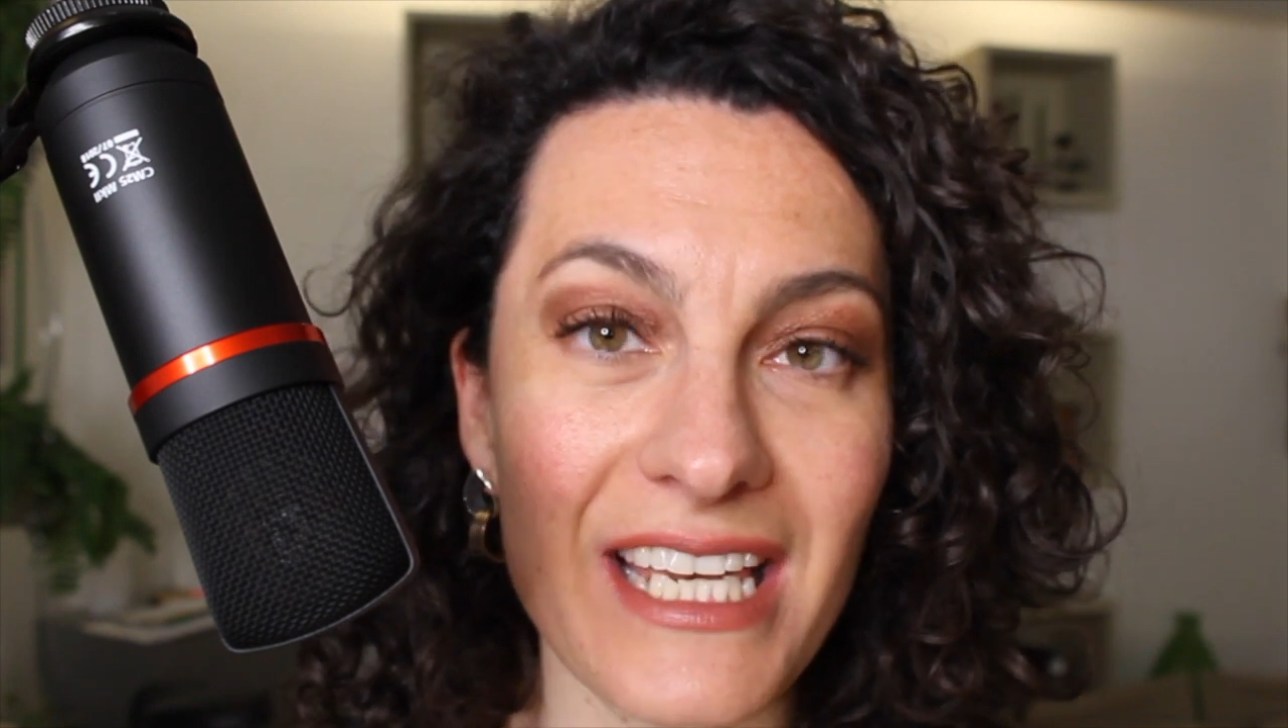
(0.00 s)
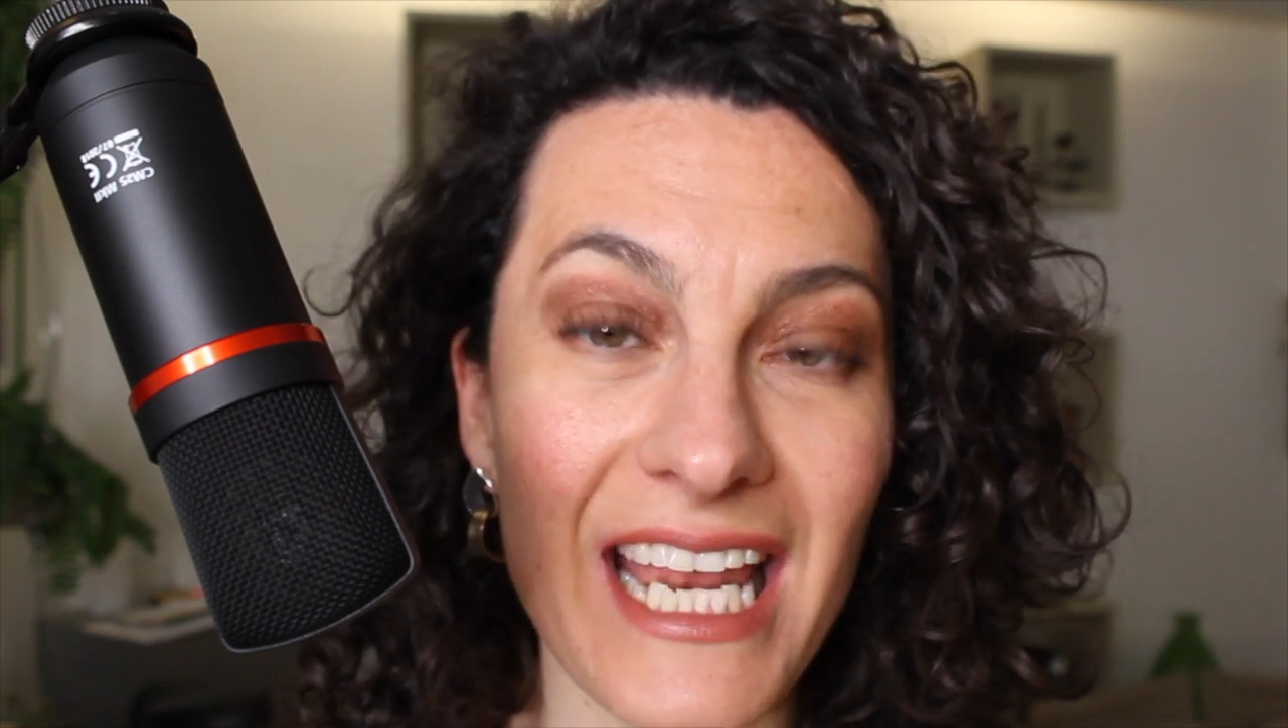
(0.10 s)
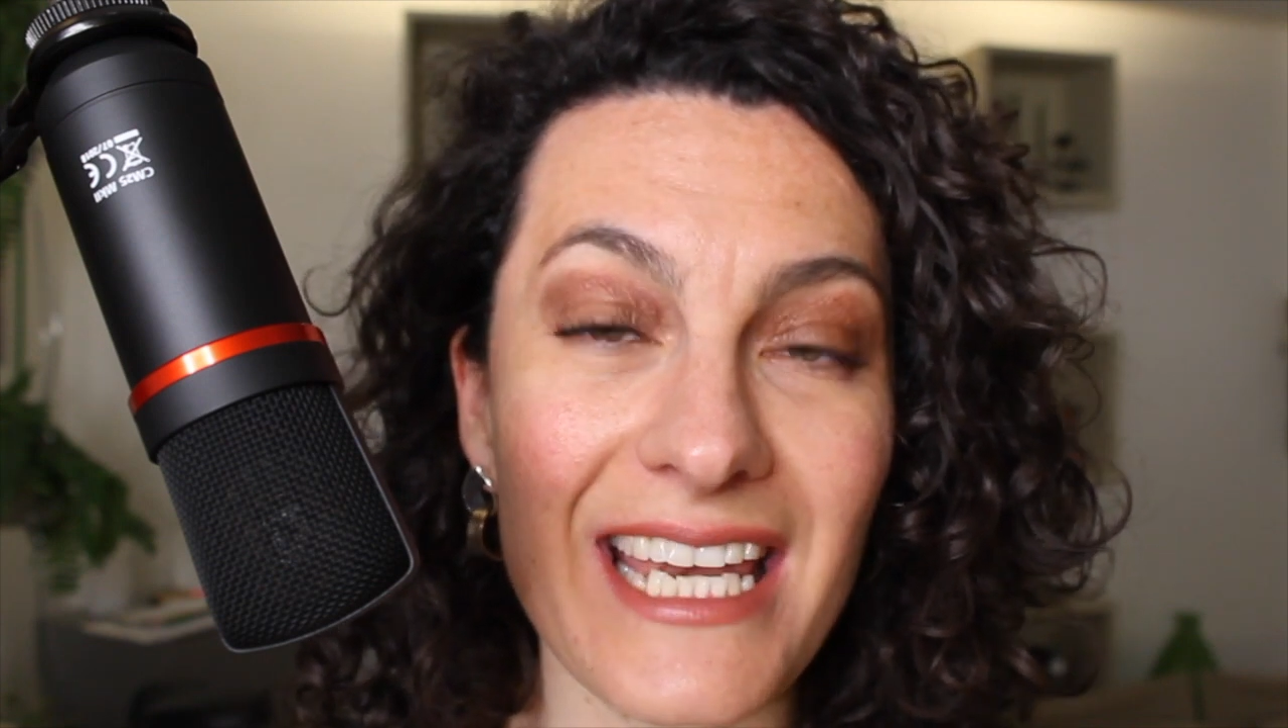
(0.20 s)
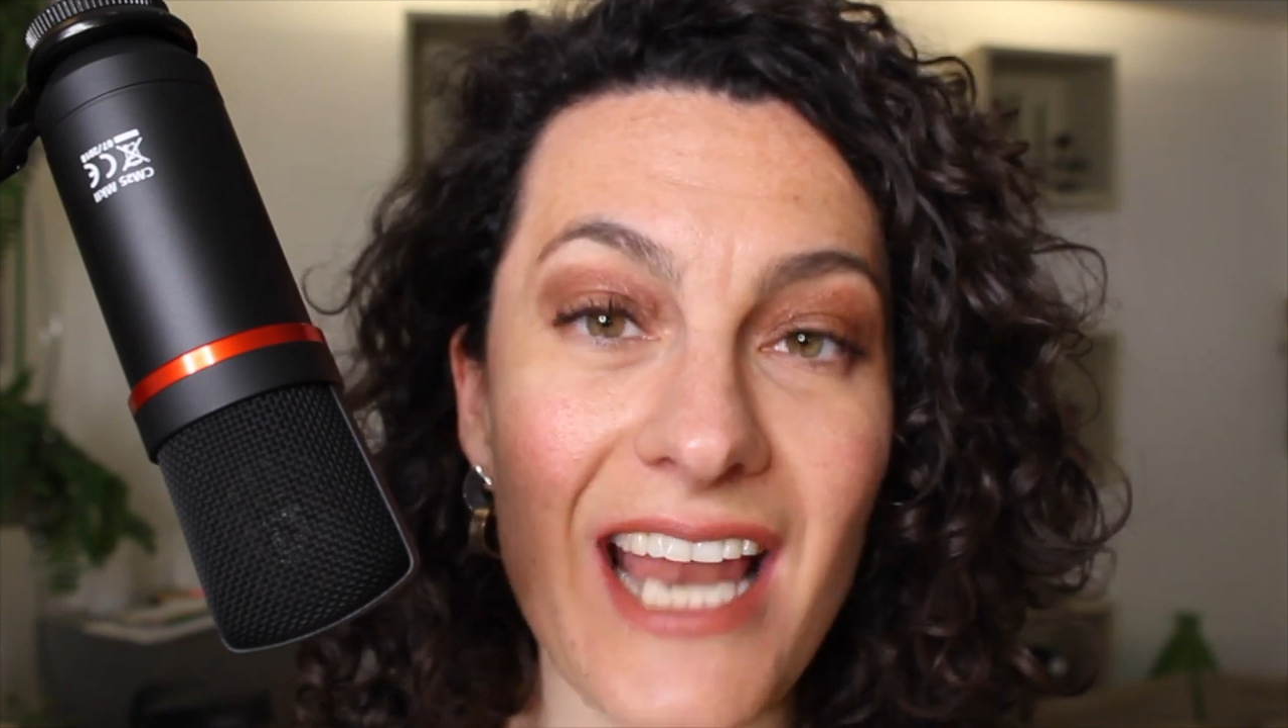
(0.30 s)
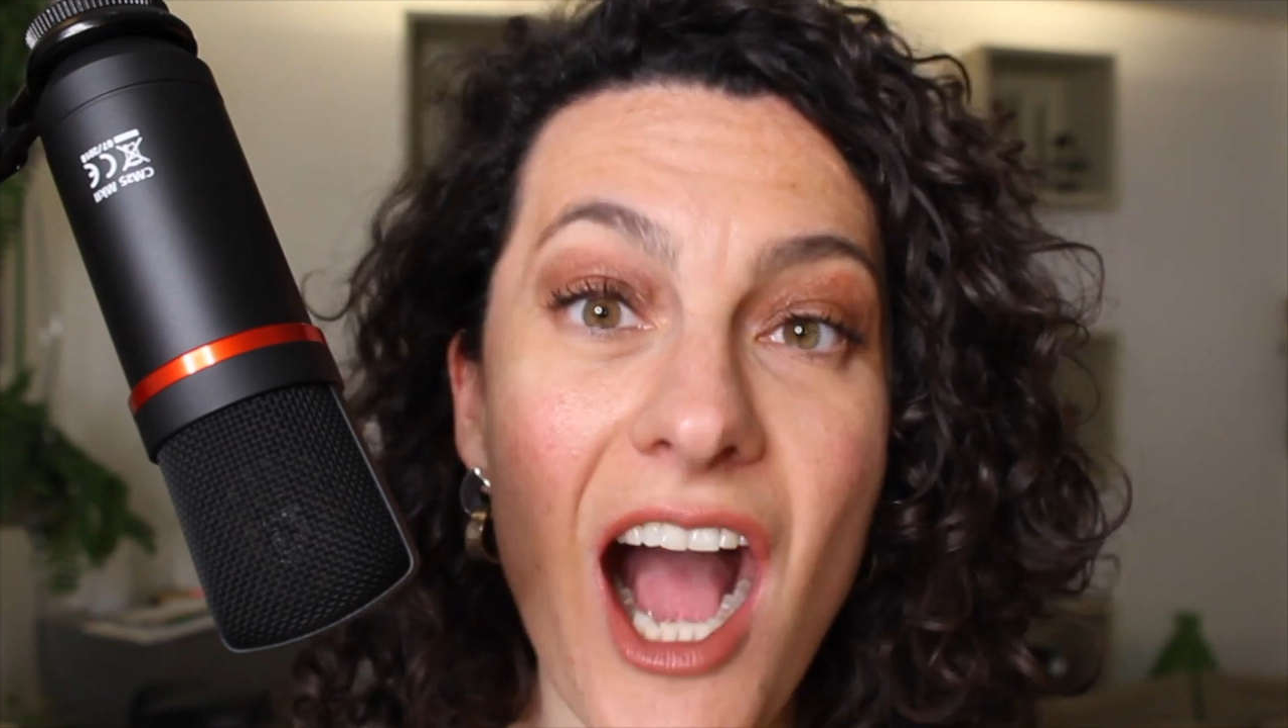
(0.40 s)
in
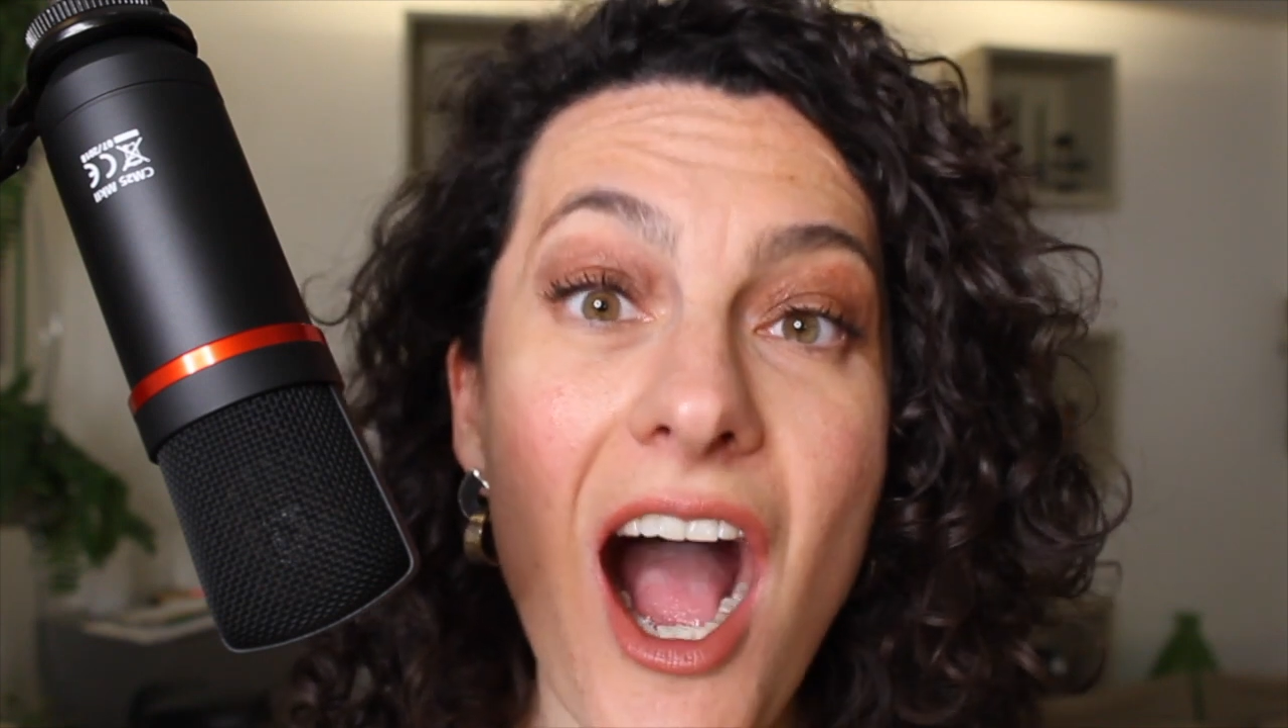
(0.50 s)
an